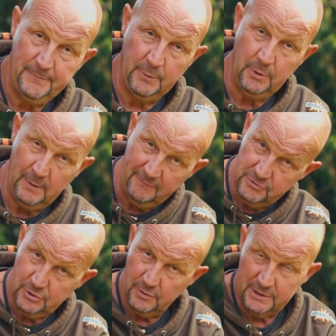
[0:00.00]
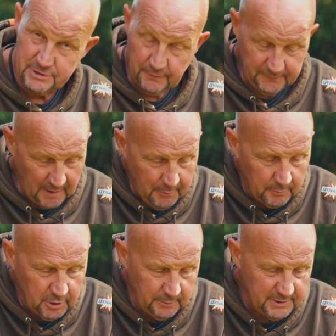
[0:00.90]
Now I haven't took the lids off yet, but
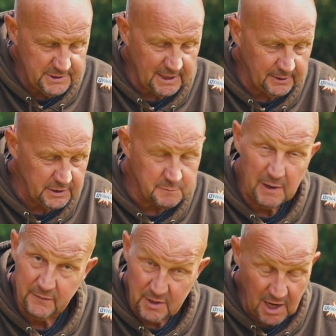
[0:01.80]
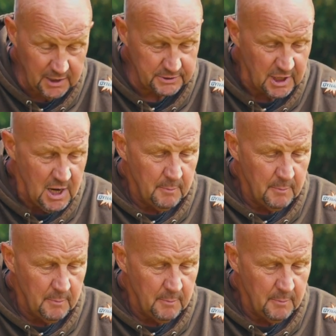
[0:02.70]
I'm going to in a second explain the colours.